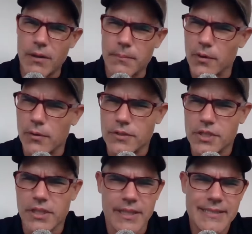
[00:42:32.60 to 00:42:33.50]

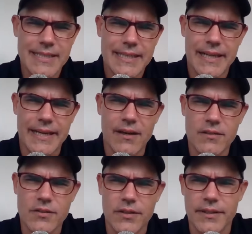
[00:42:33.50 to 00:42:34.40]
approaching. He's at like
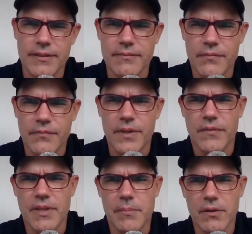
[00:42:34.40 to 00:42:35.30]

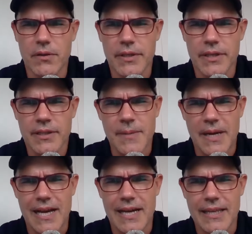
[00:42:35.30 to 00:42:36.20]
150 billion. Come
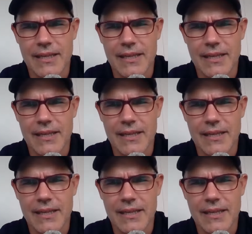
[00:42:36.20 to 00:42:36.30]
on.